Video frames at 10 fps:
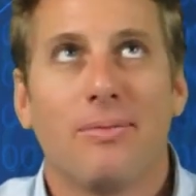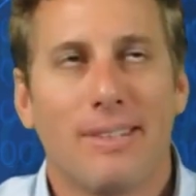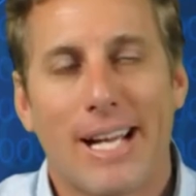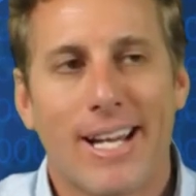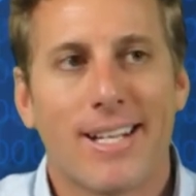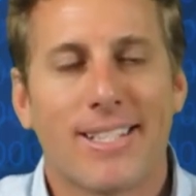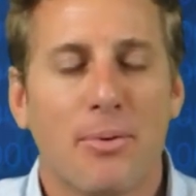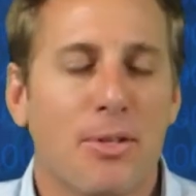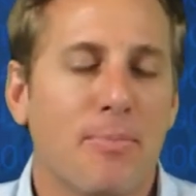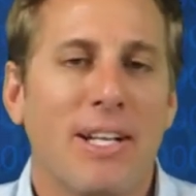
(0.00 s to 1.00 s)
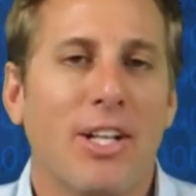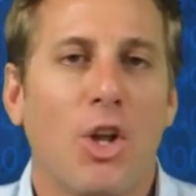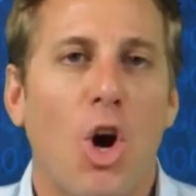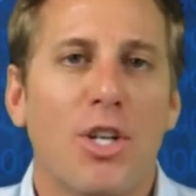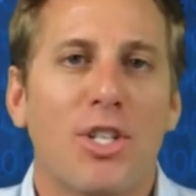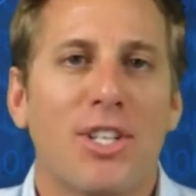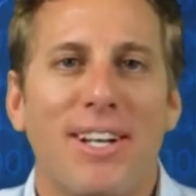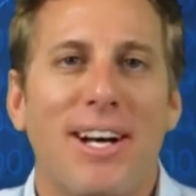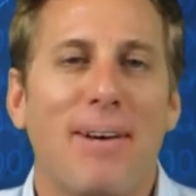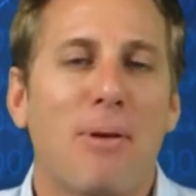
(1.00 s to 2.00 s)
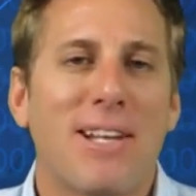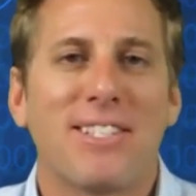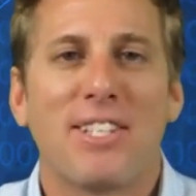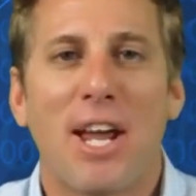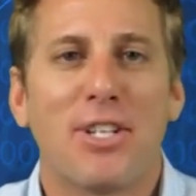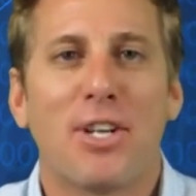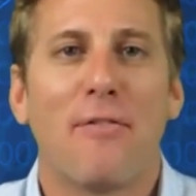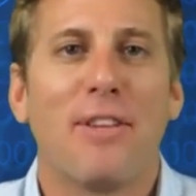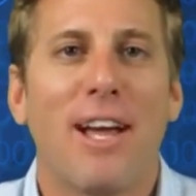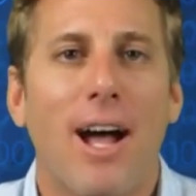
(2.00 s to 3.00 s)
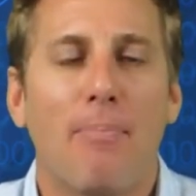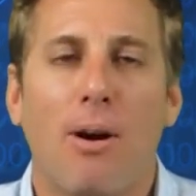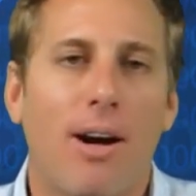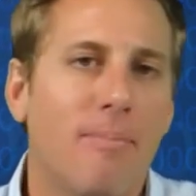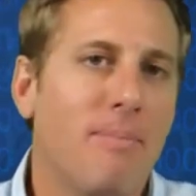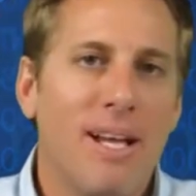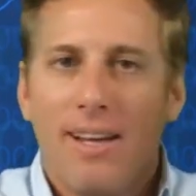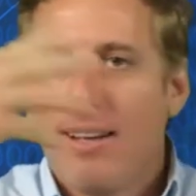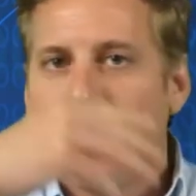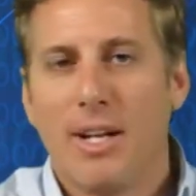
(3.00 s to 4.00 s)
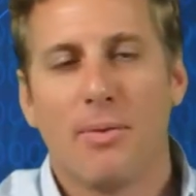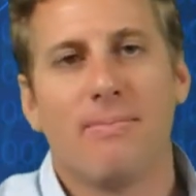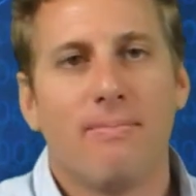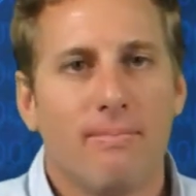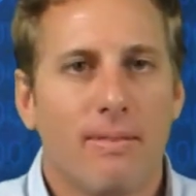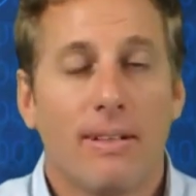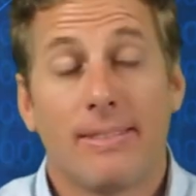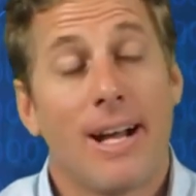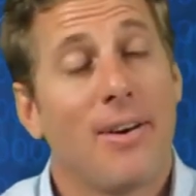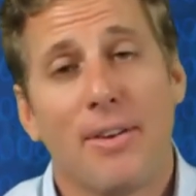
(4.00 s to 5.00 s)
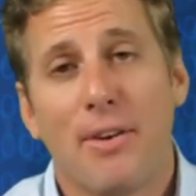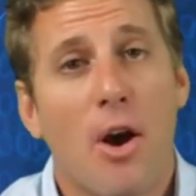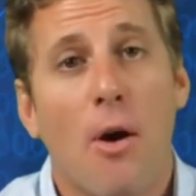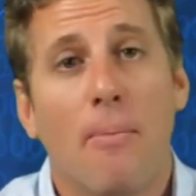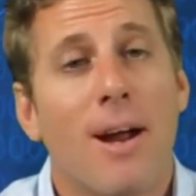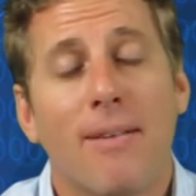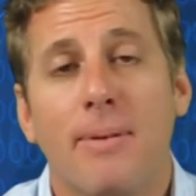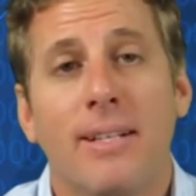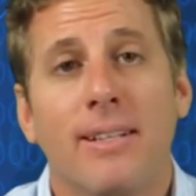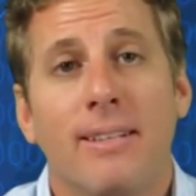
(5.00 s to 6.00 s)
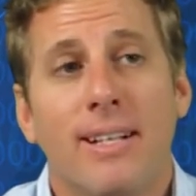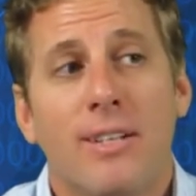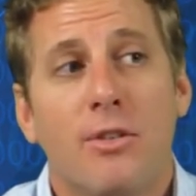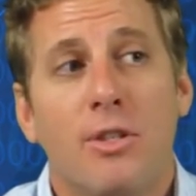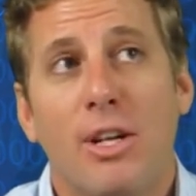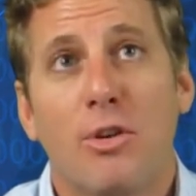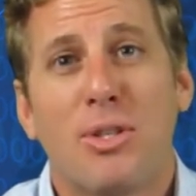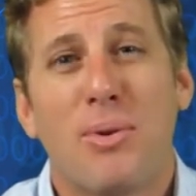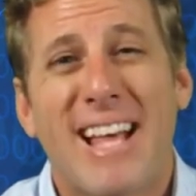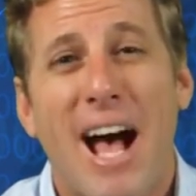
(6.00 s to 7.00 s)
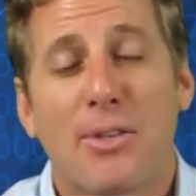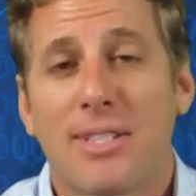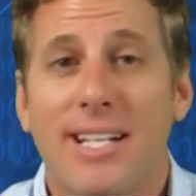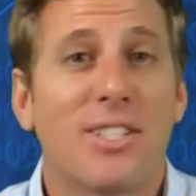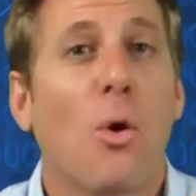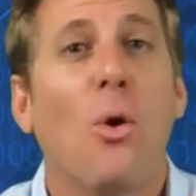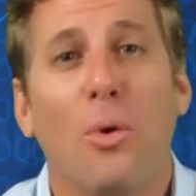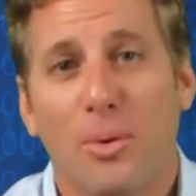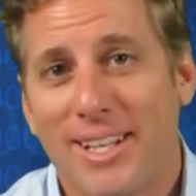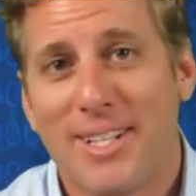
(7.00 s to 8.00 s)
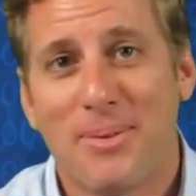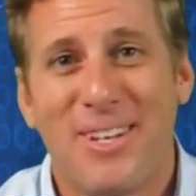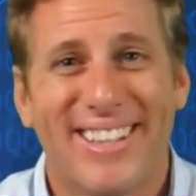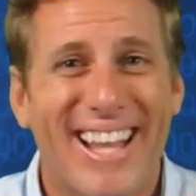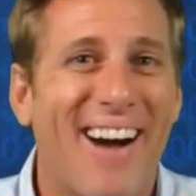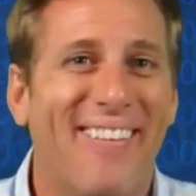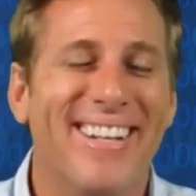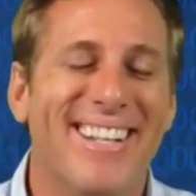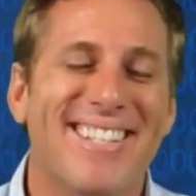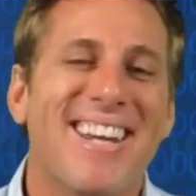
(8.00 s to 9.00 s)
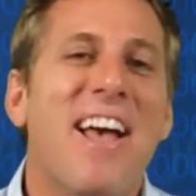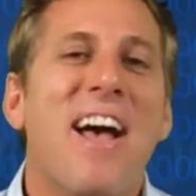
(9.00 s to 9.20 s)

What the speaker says: I guess it would be a launch presentation of the iPod. I don't even know. It might have been year 2000. It's old is what that one is.